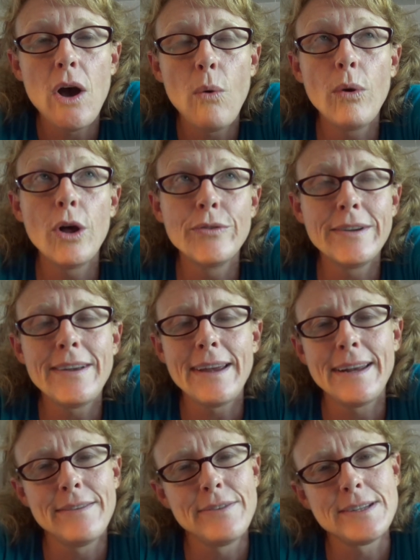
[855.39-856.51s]
will only take
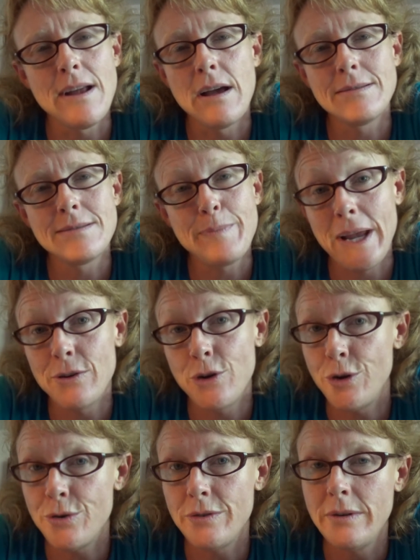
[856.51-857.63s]
it if it's not spayed or
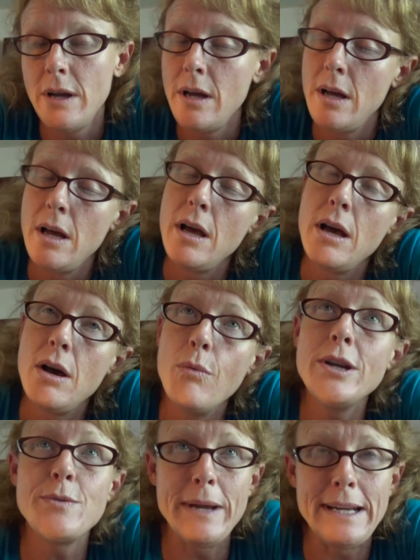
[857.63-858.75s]
neutered.
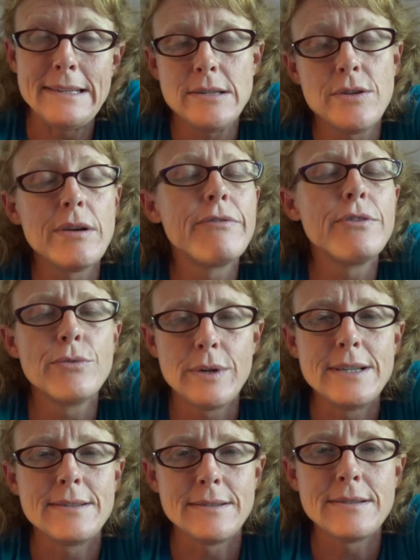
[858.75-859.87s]
Which means there are a few
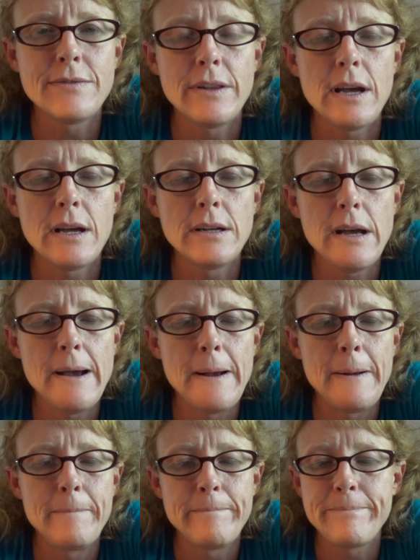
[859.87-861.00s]
reasons for that.
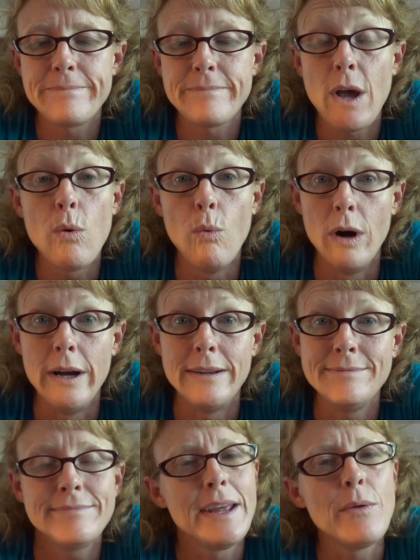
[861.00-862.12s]

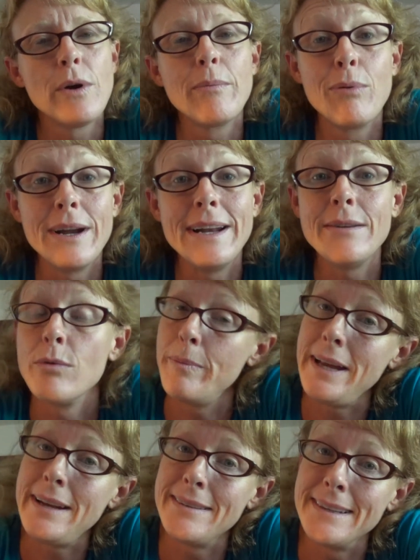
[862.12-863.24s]
1, they want to breed it
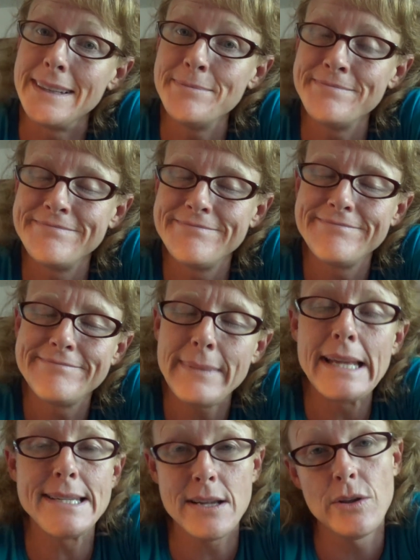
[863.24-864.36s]
repeatedly
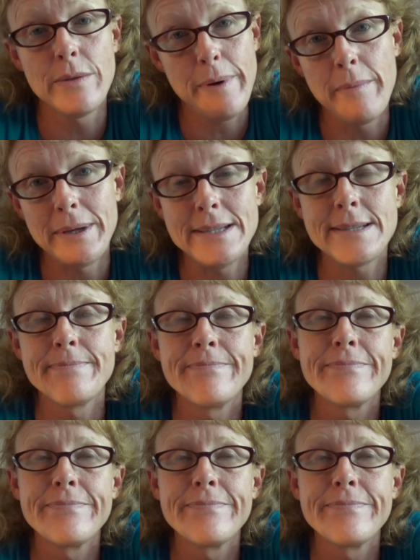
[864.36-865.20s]
and sell the puppies.